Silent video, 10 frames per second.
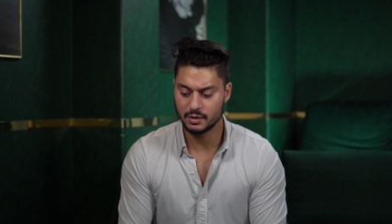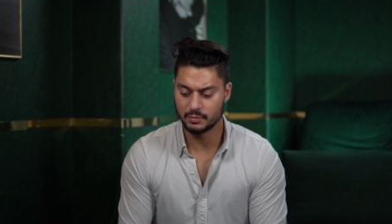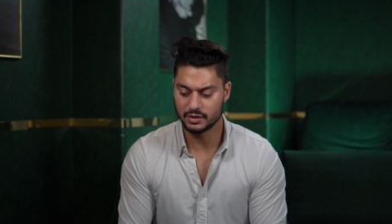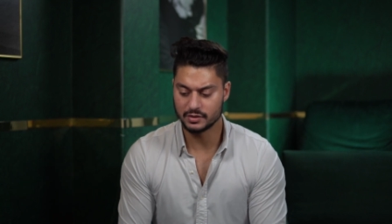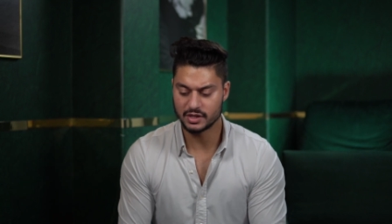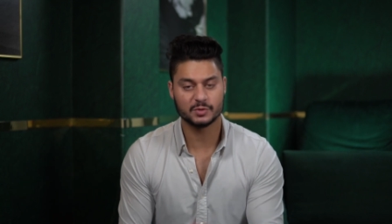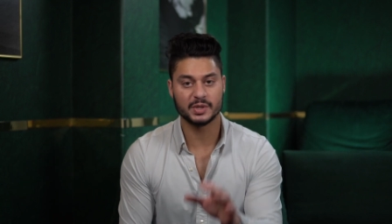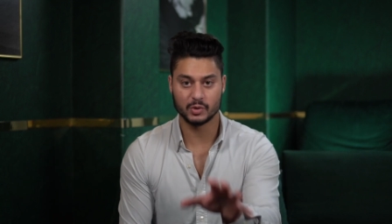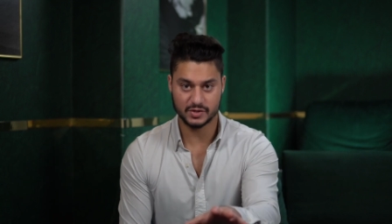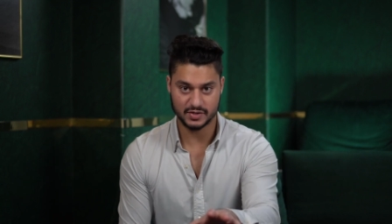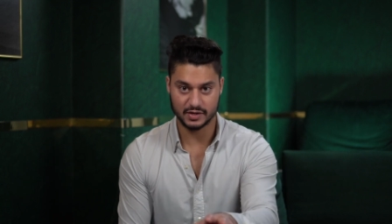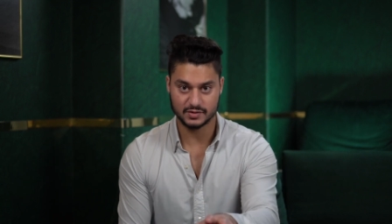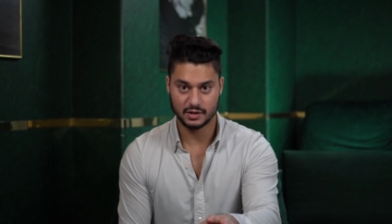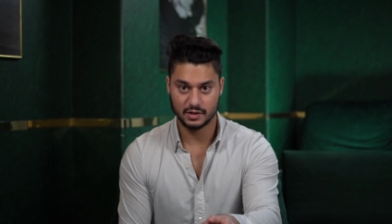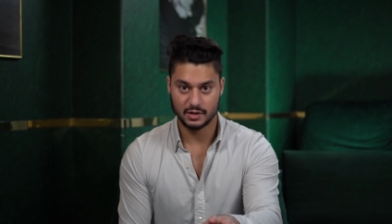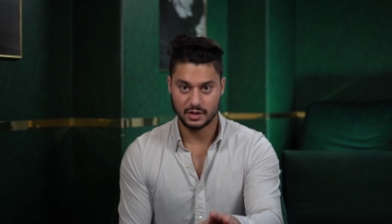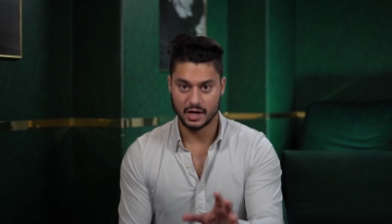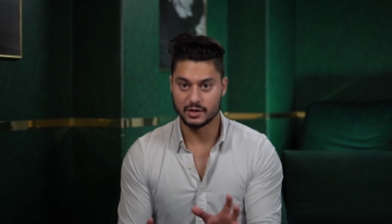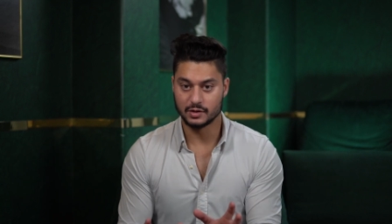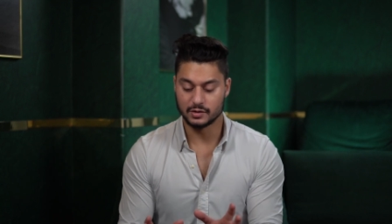but they should be criticized.
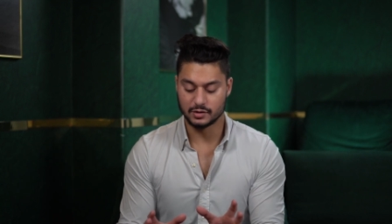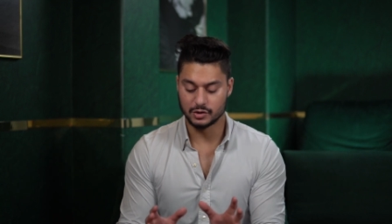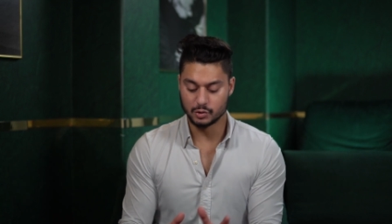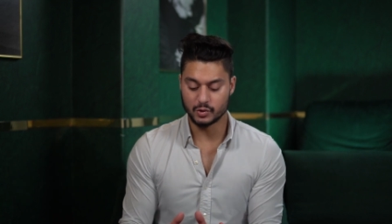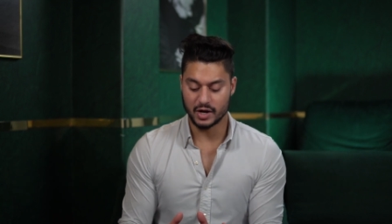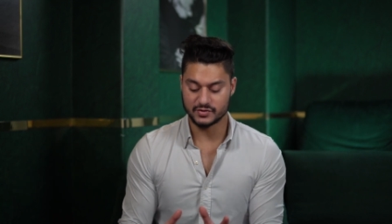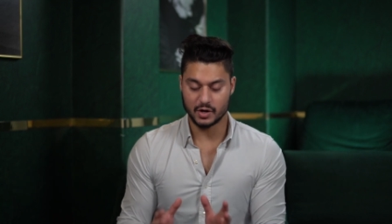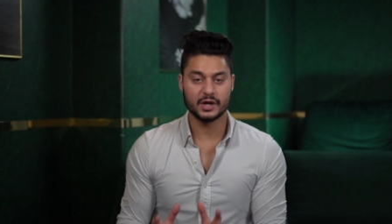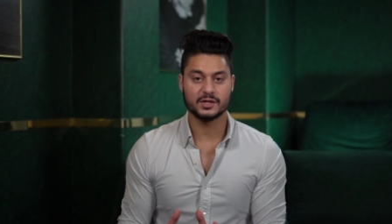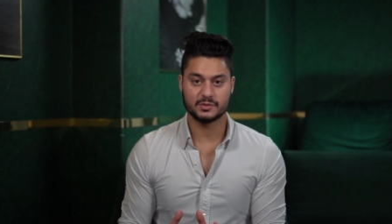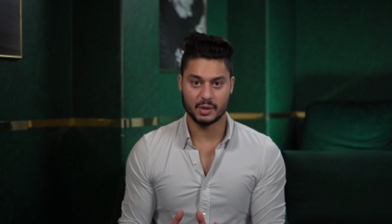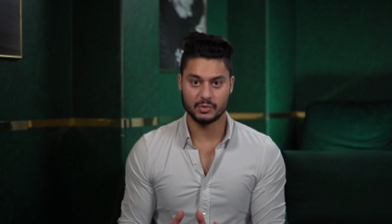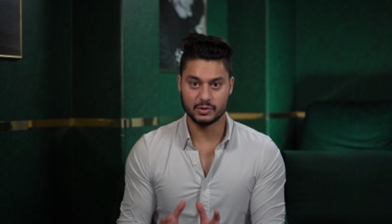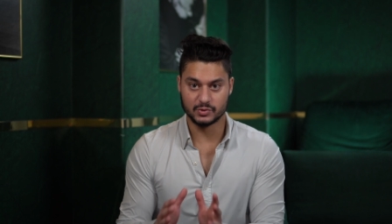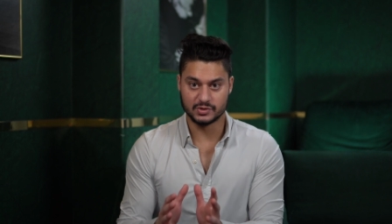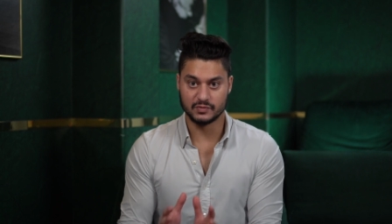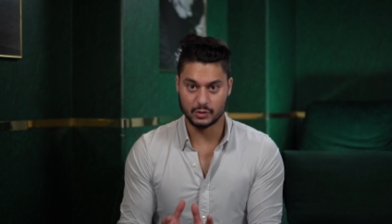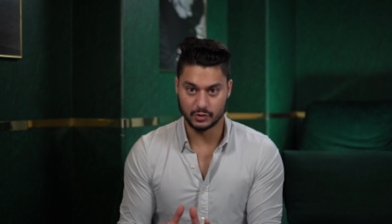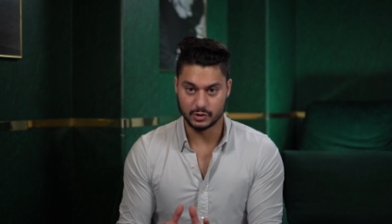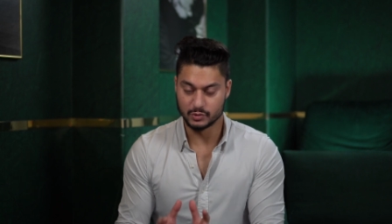And you as an audience member, you as a
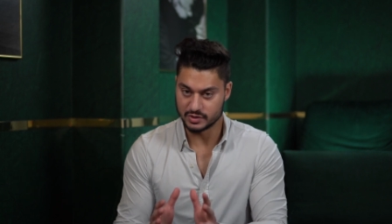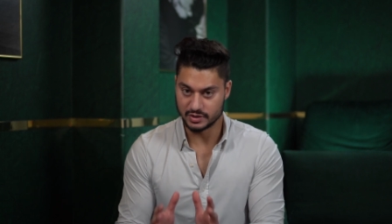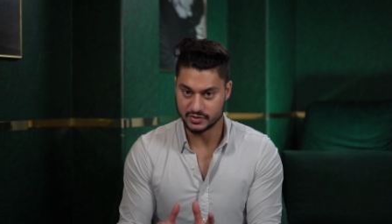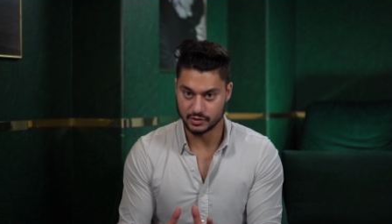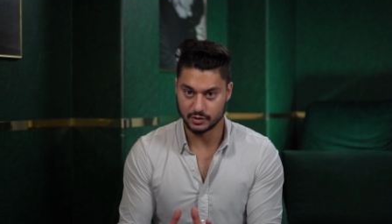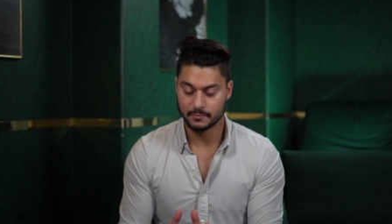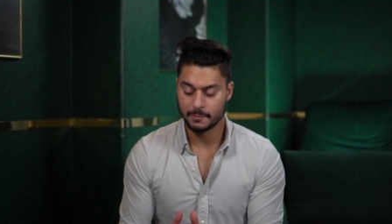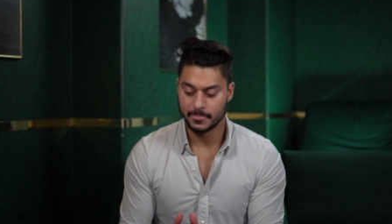viewer, you as a listener,